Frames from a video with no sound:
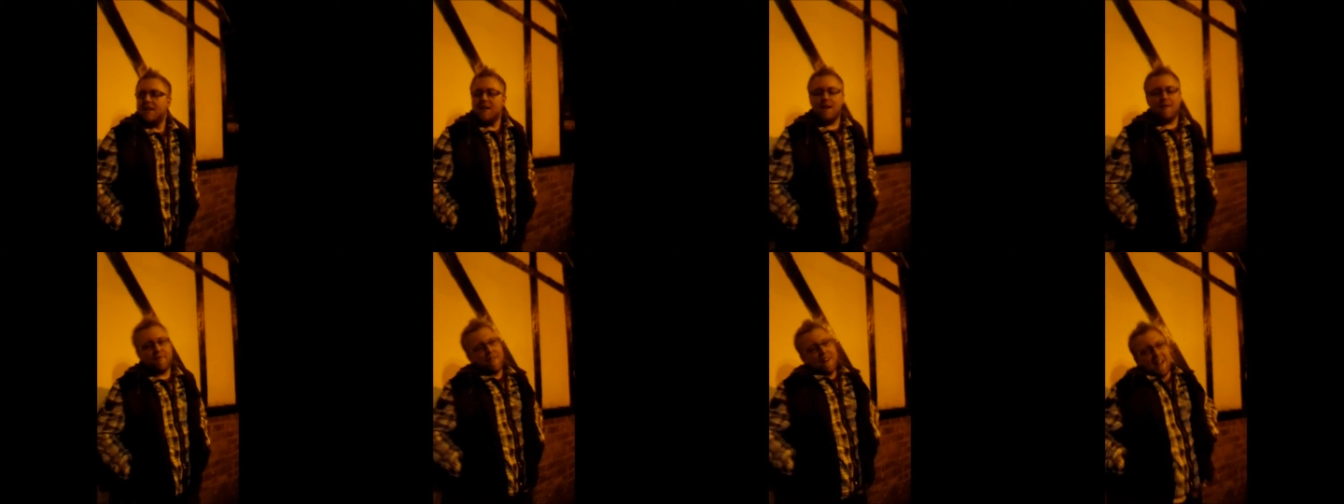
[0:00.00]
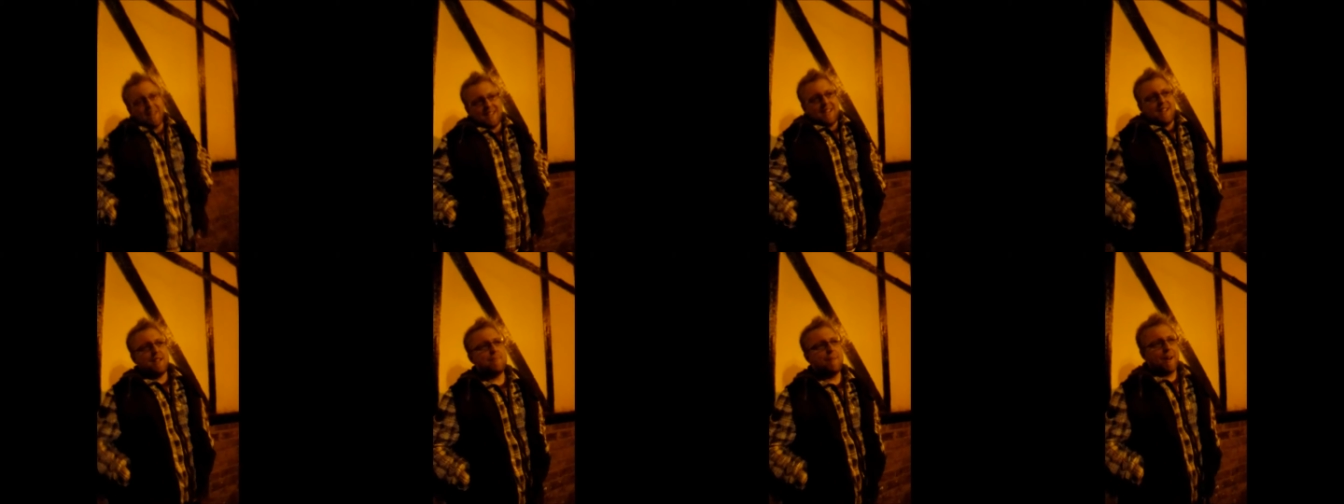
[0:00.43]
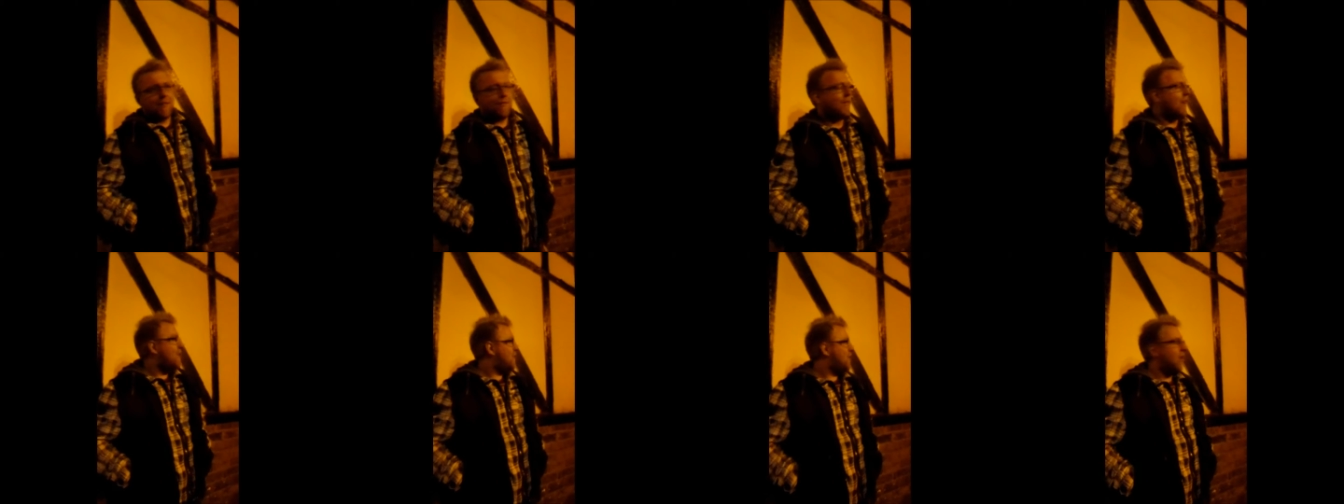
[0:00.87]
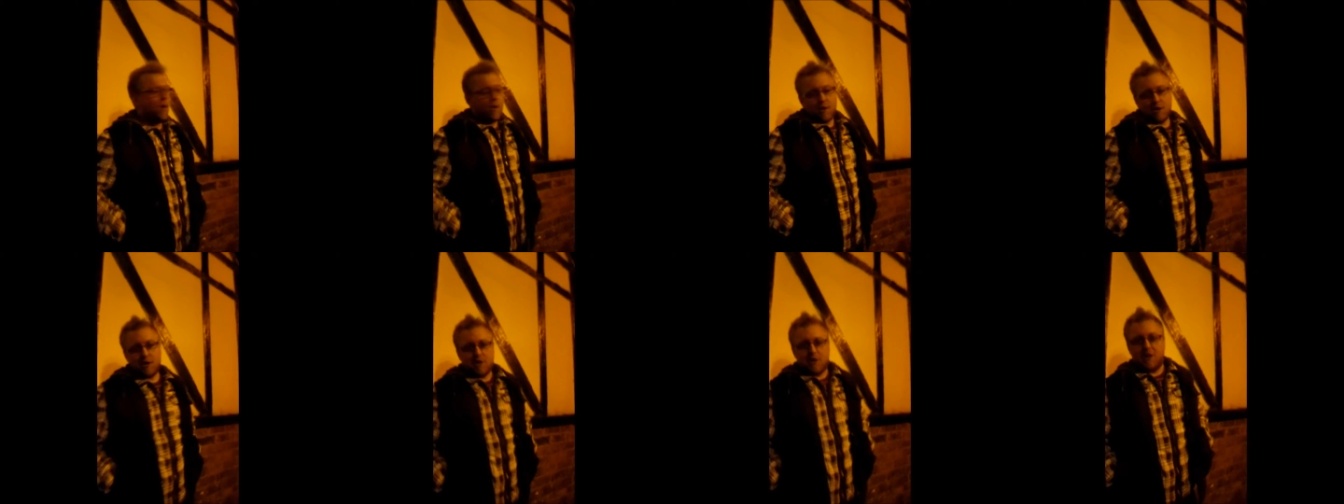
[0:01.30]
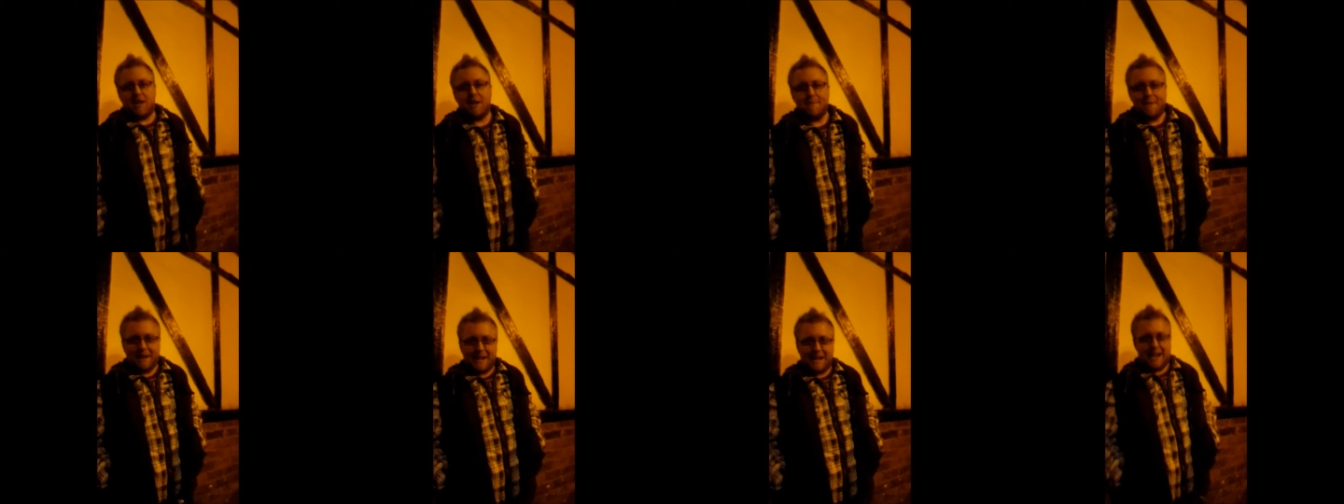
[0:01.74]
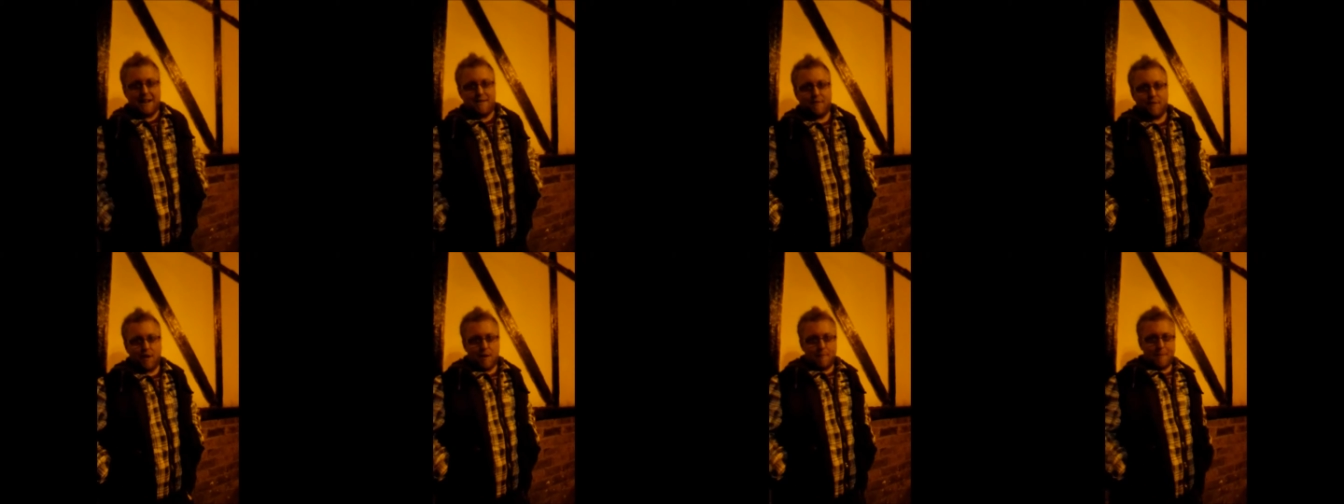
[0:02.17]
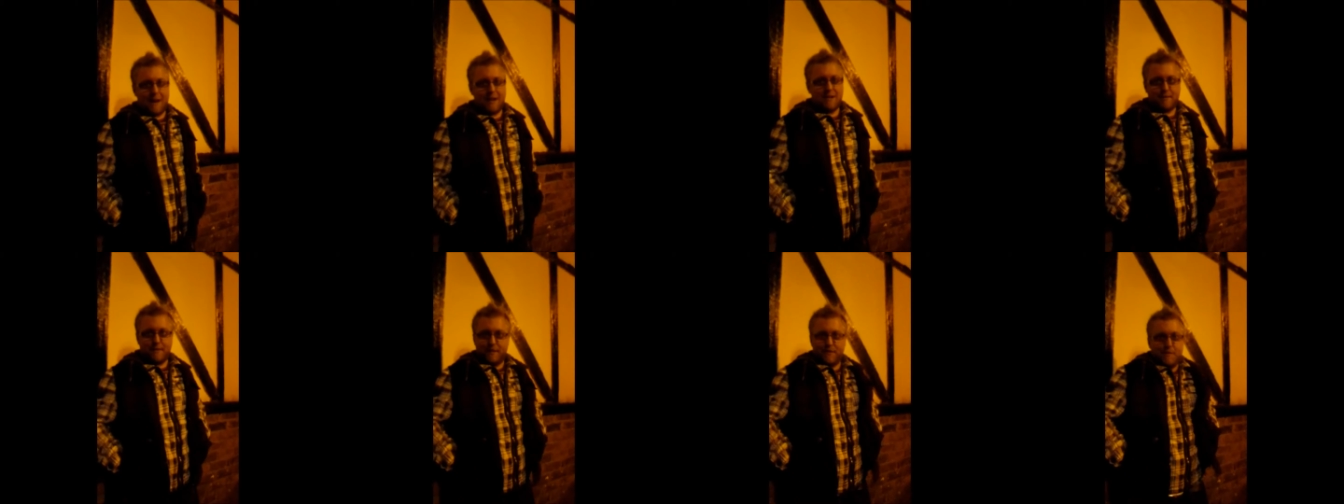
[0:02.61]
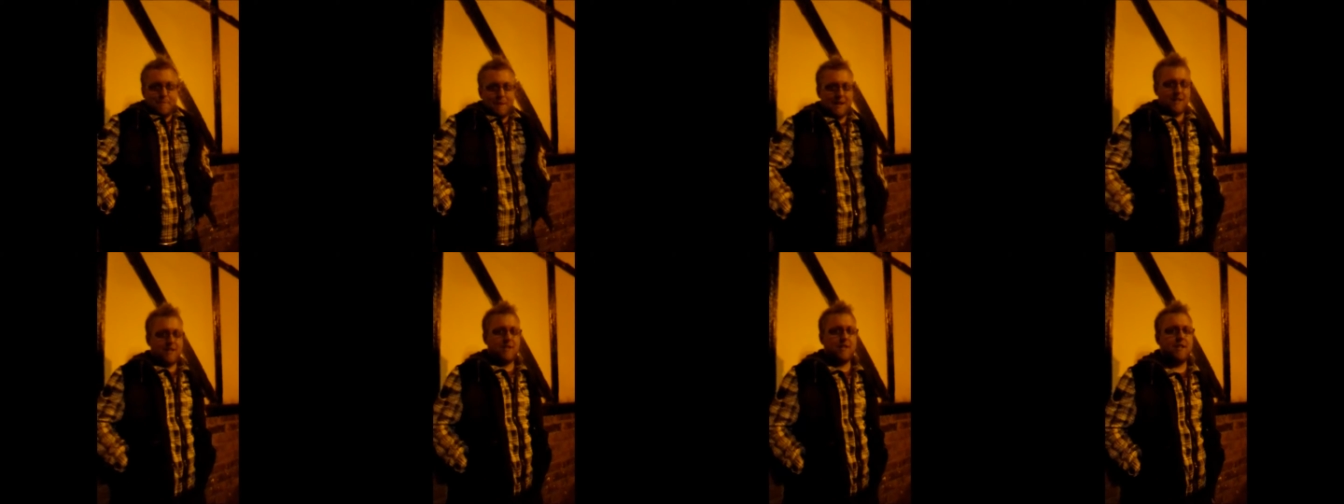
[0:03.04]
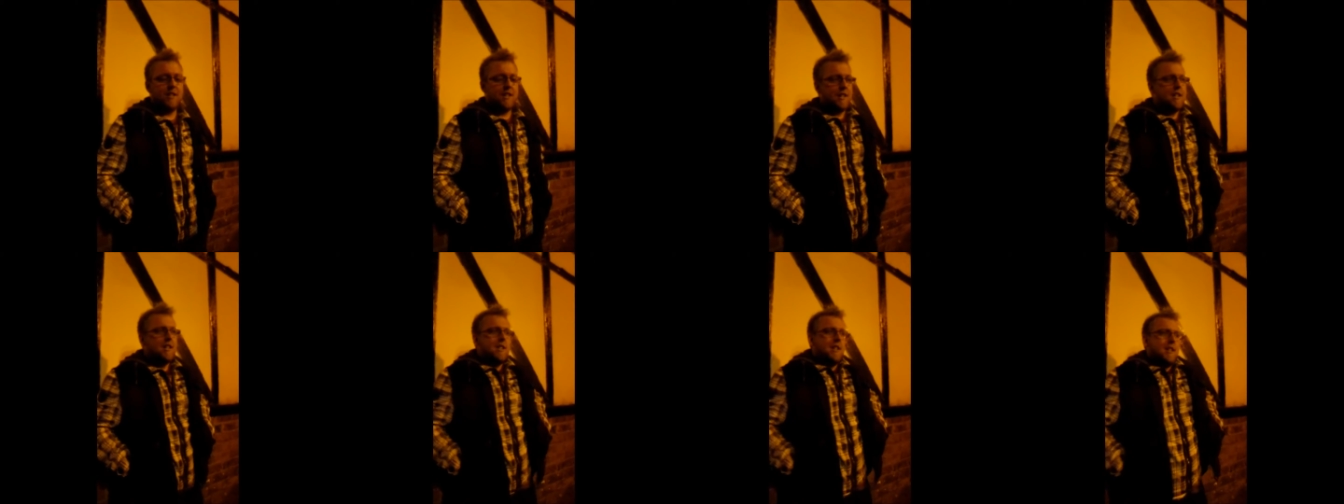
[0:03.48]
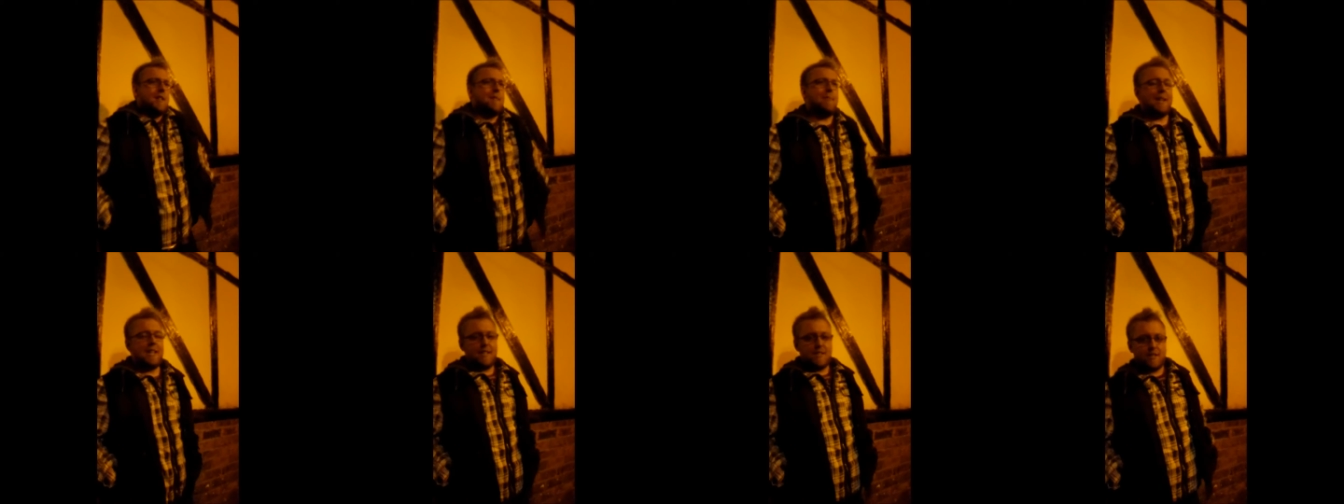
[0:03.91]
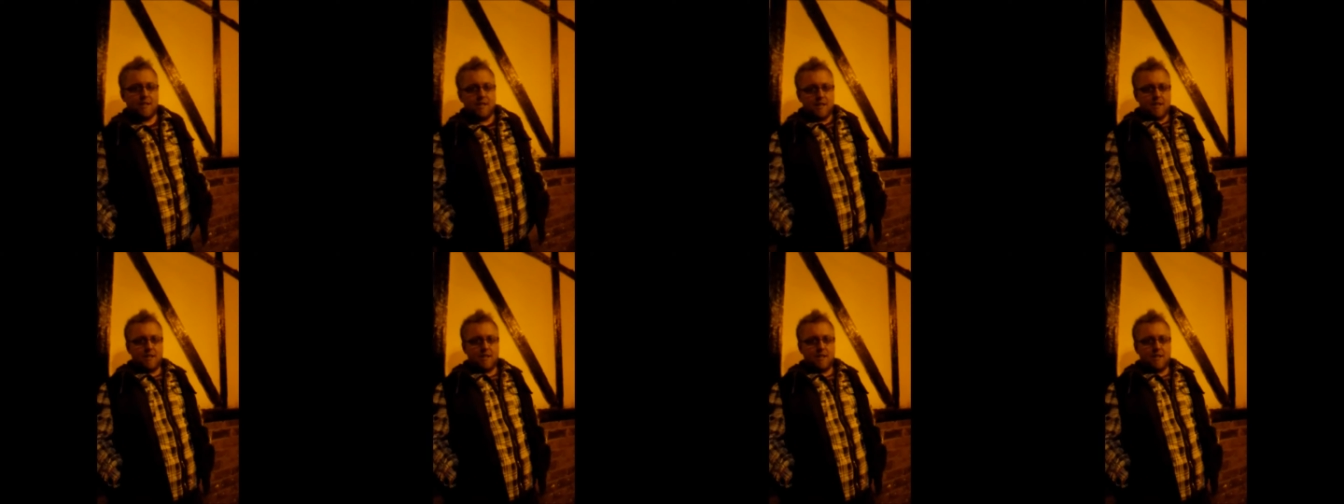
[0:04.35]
In fact, I need to make a phone call. So can you make it like 30 pence, 50 pence? Please.